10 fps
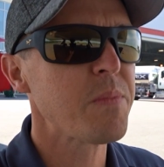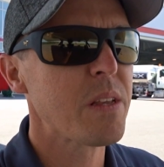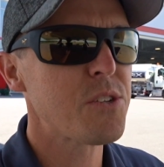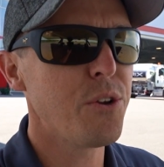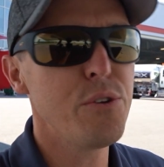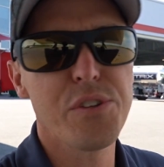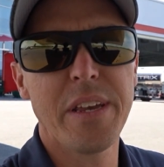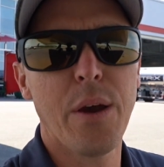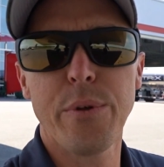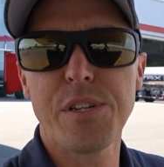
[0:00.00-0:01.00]
So usually,
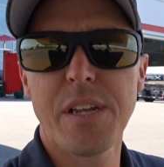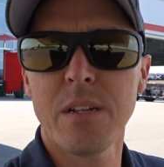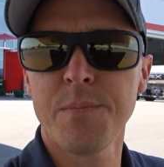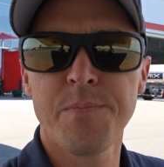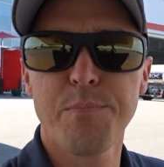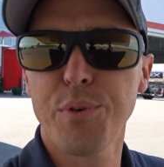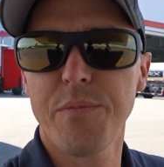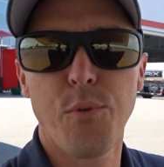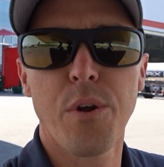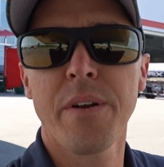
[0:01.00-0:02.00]
yeah, we just tell them put
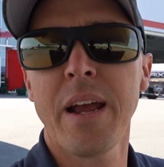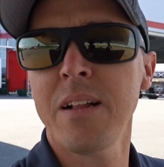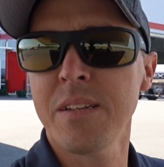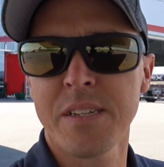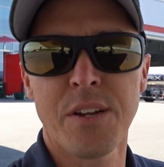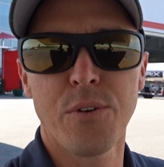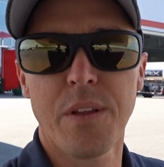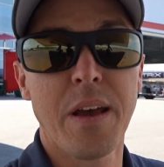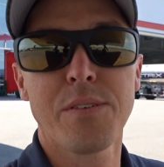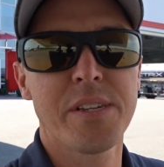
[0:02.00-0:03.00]
400 gallons in, or
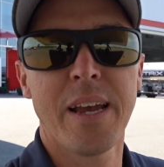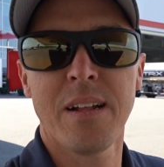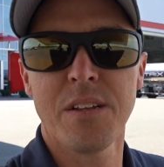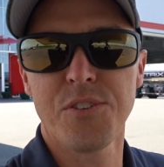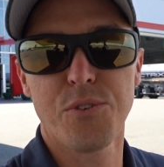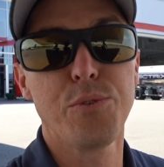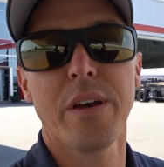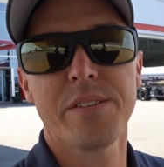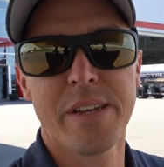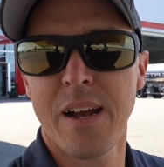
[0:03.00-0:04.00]
1,000 gallons, or
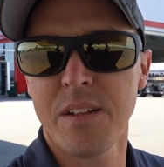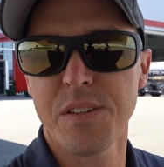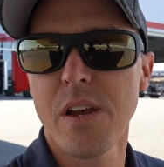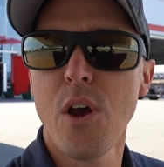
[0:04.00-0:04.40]
2,000 gallons,